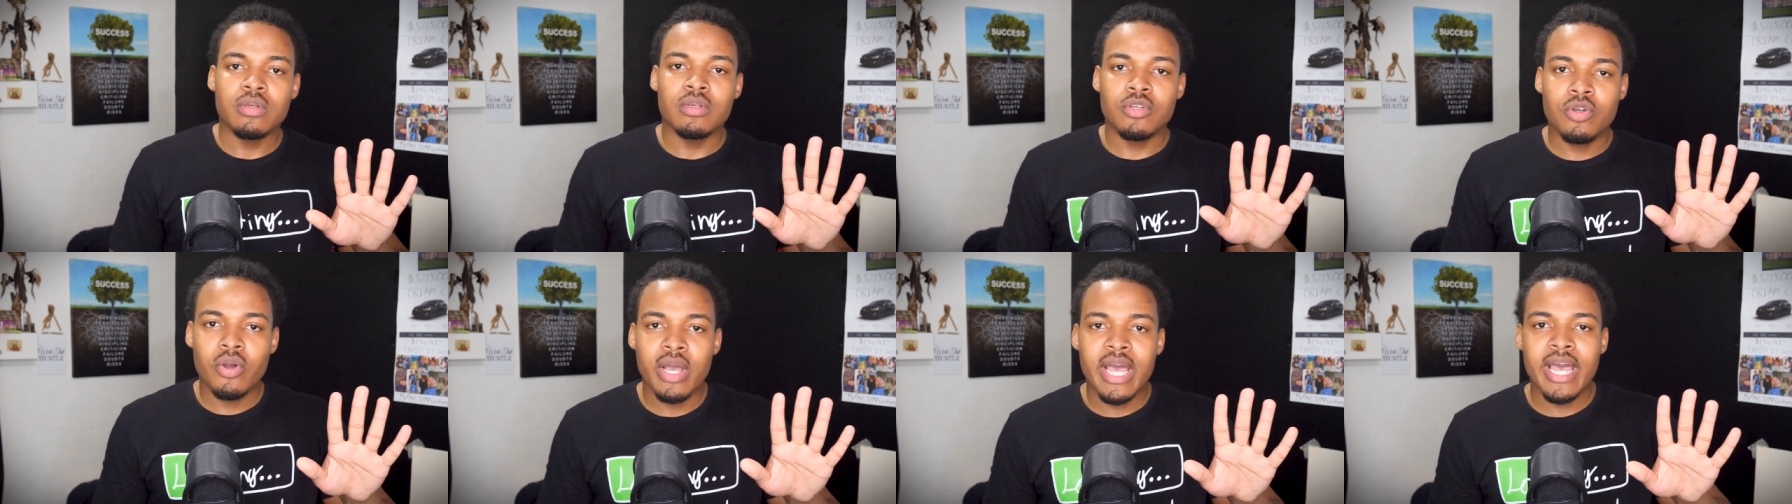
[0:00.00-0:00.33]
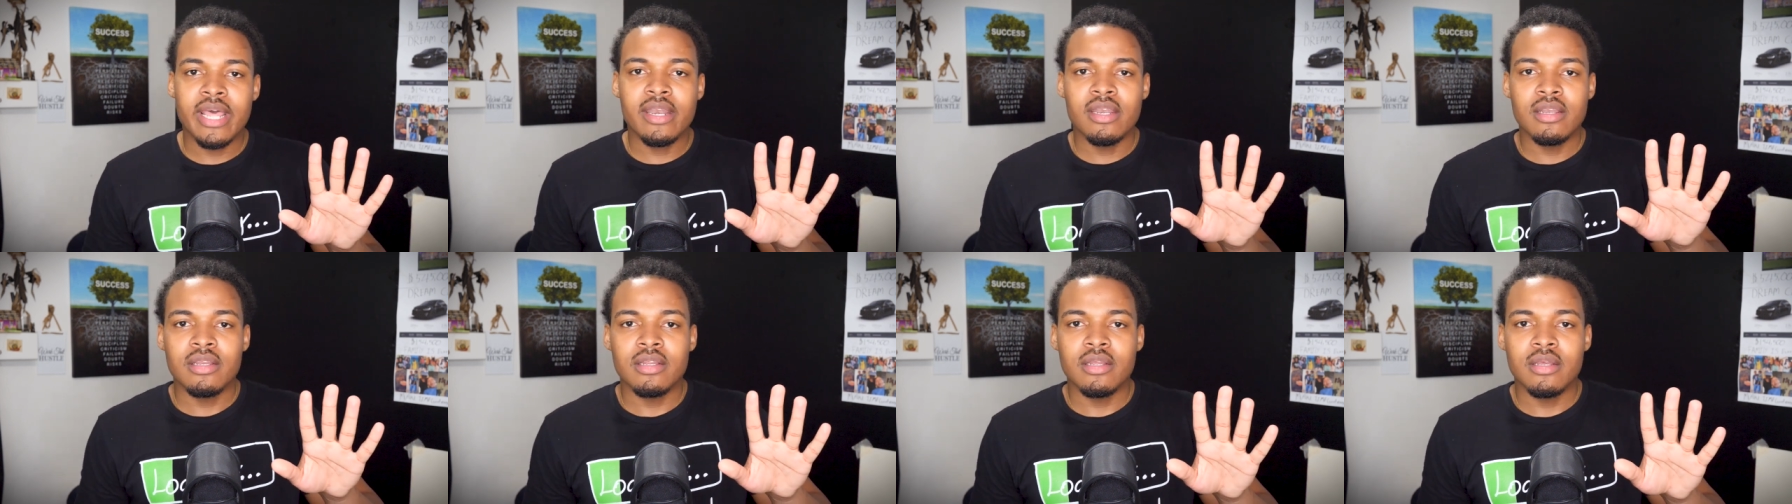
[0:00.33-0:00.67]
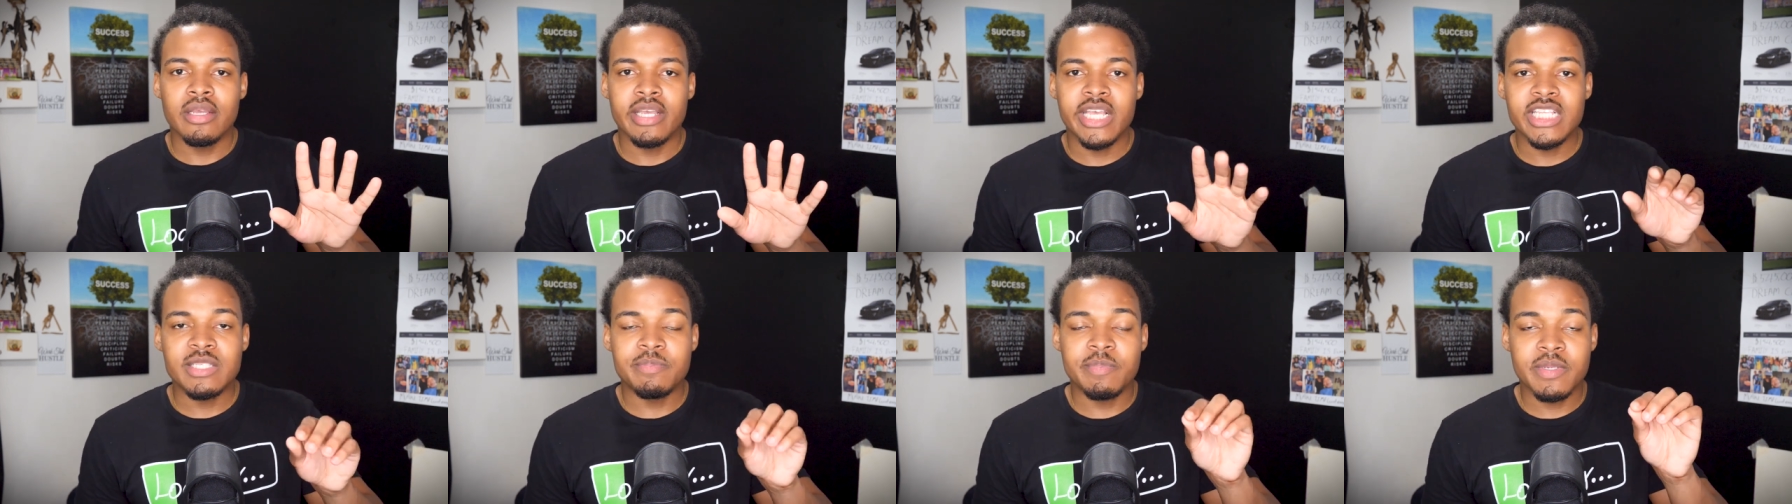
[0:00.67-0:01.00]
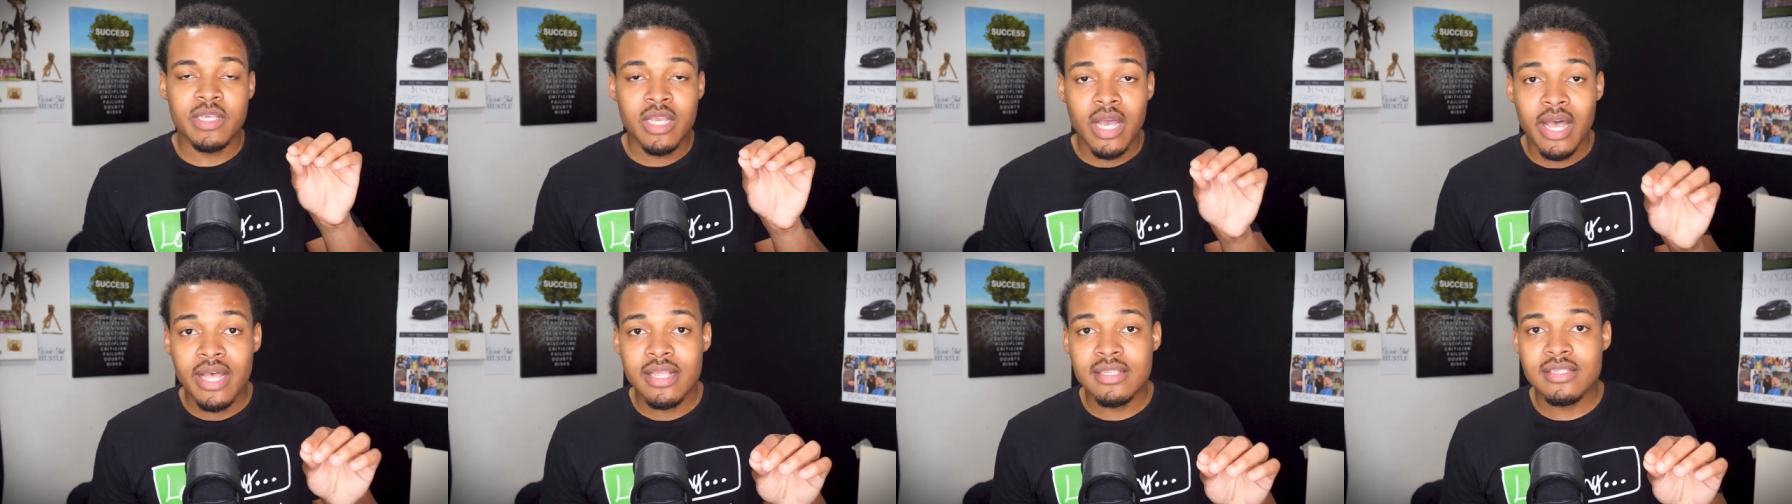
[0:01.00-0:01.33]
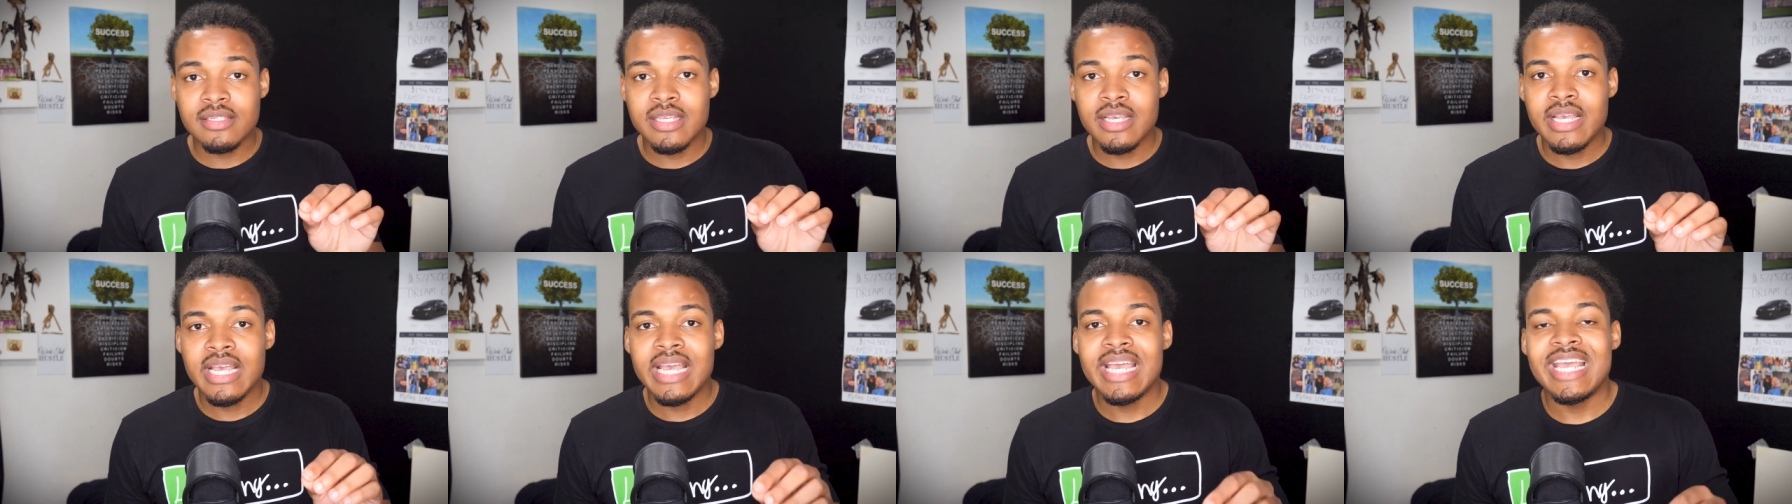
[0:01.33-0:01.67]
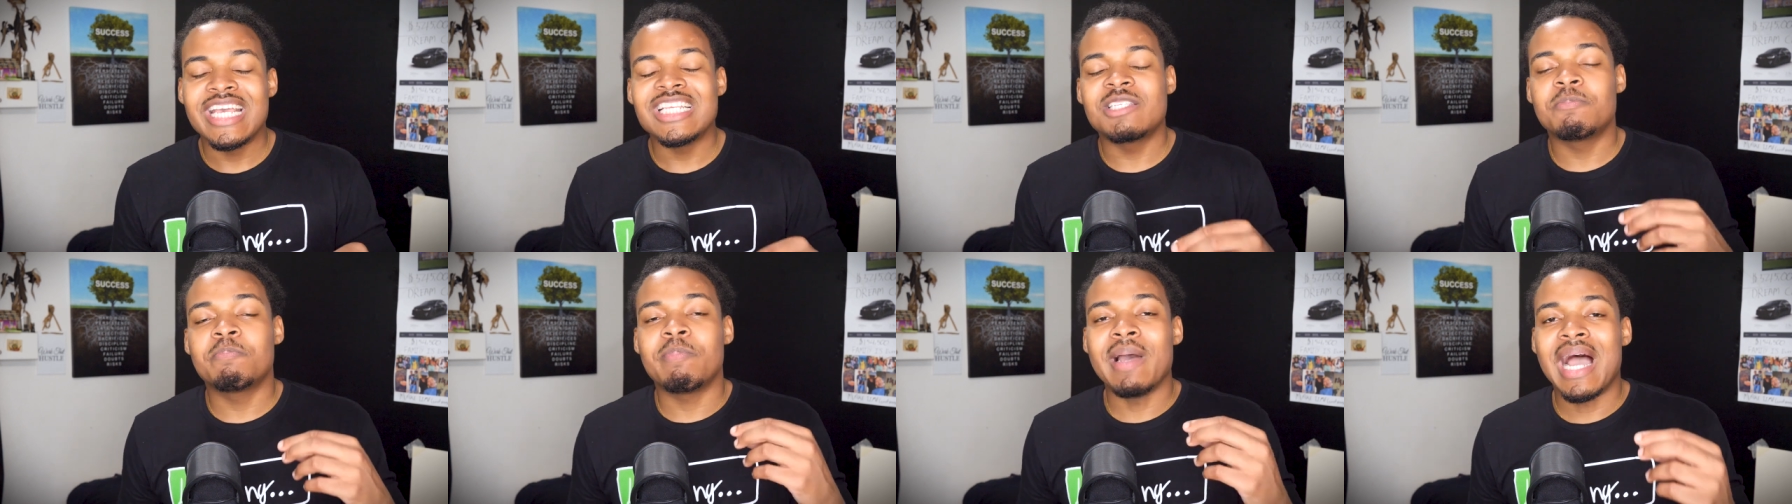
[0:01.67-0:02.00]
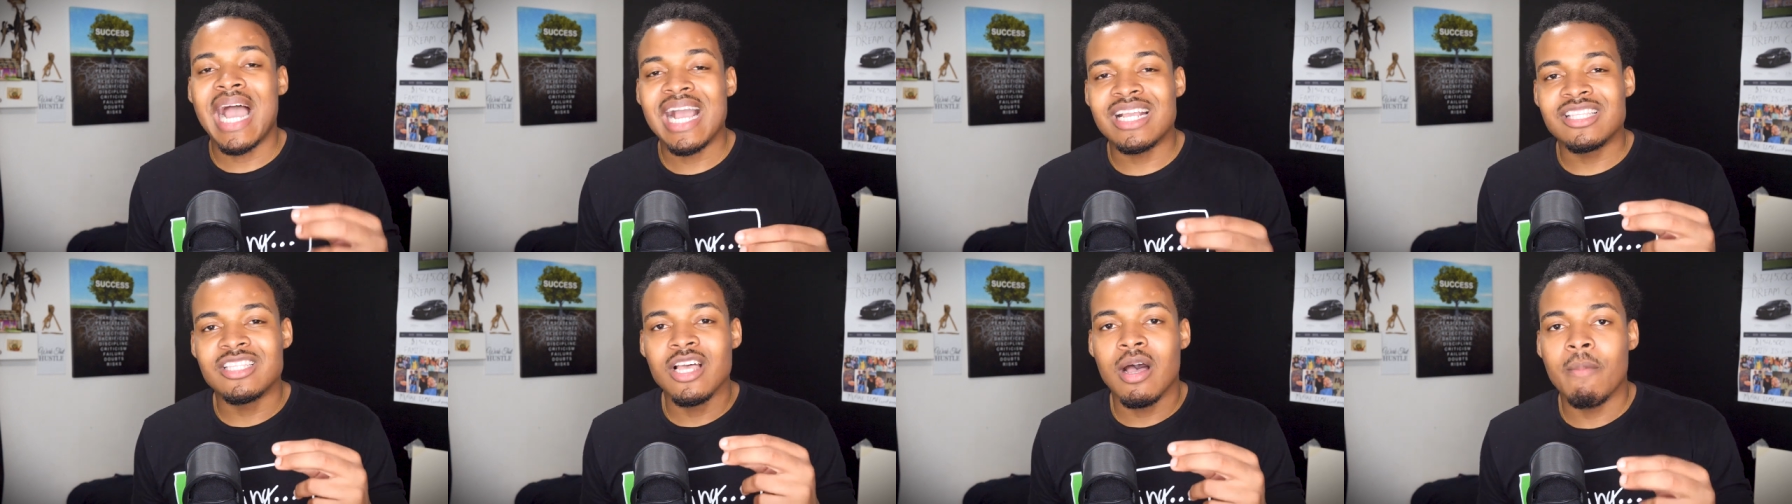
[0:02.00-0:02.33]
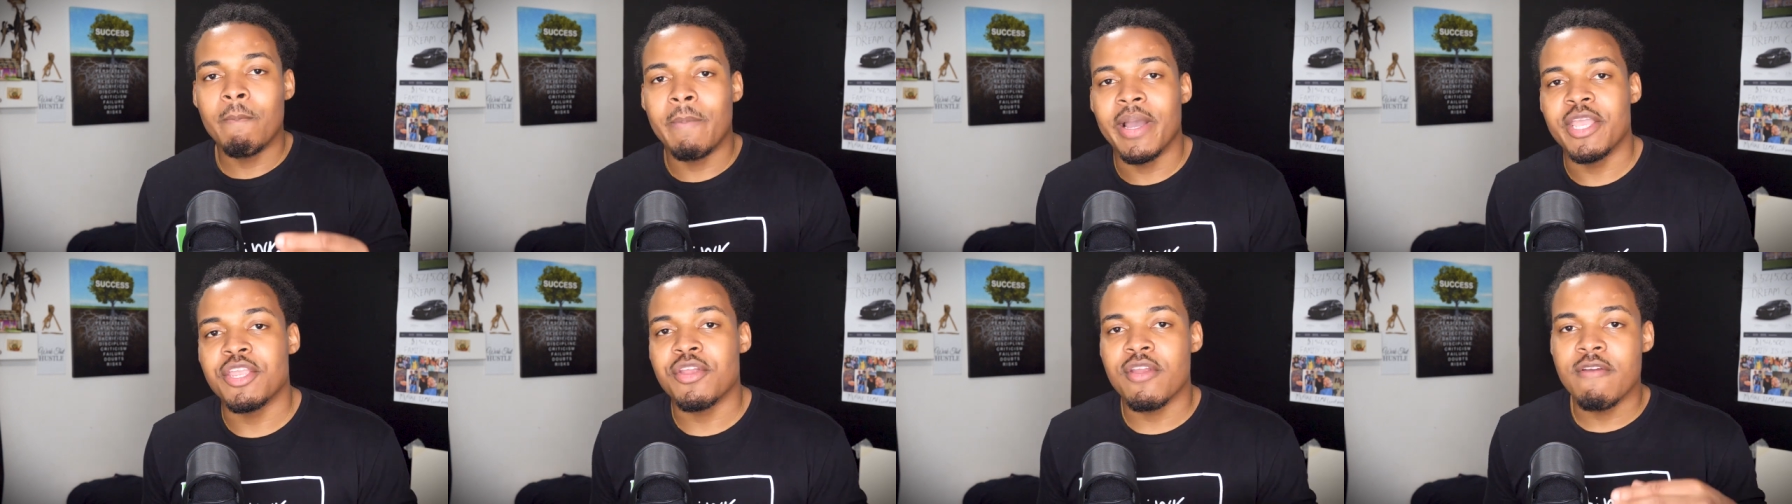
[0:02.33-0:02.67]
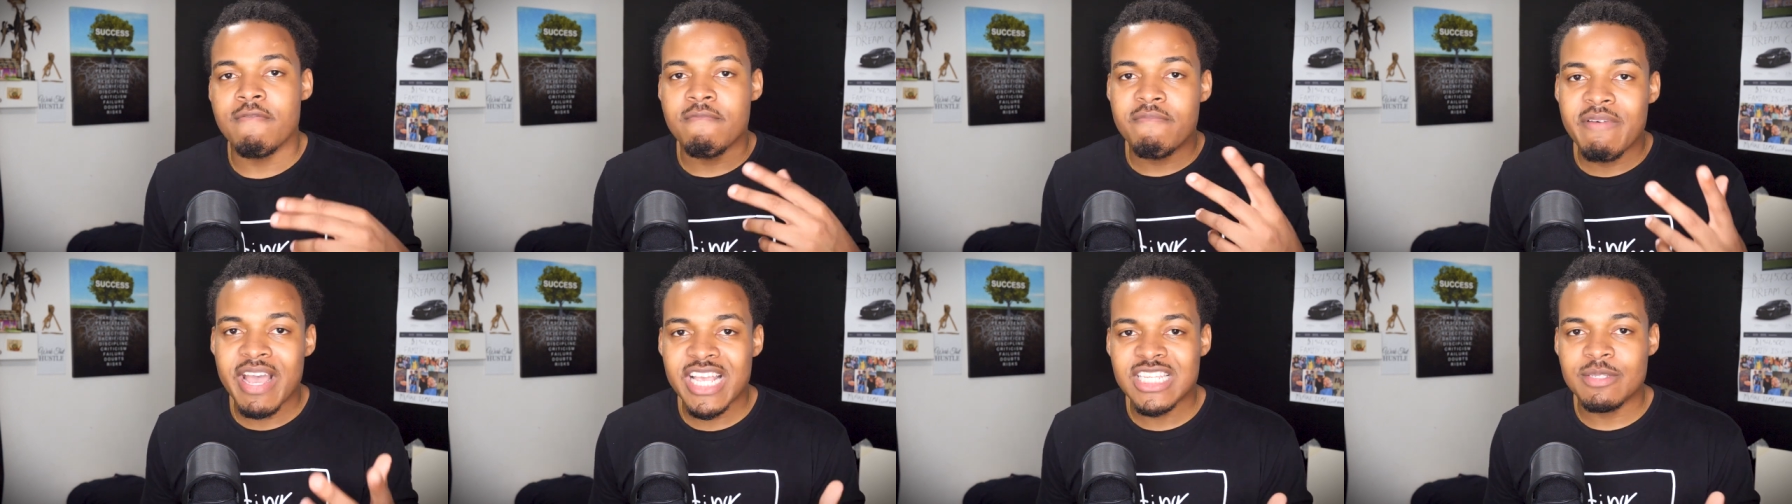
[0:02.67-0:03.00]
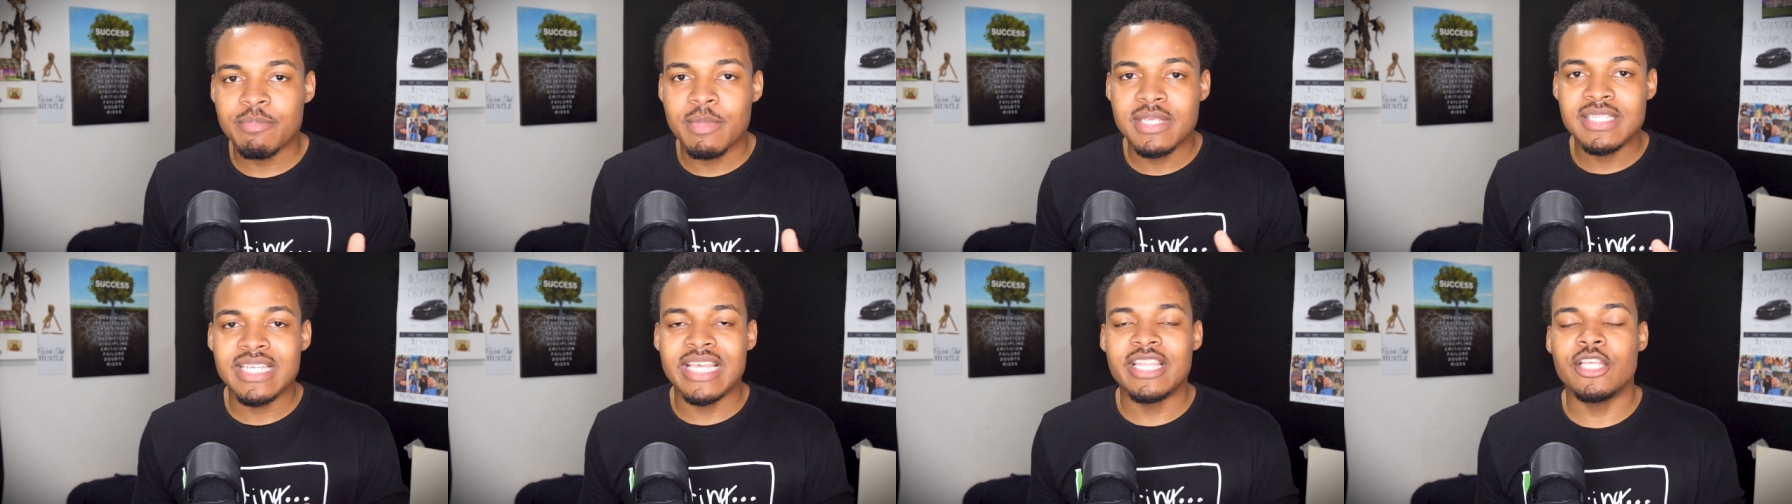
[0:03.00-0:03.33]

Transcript: go ahead, it's because it's backed up by your investments,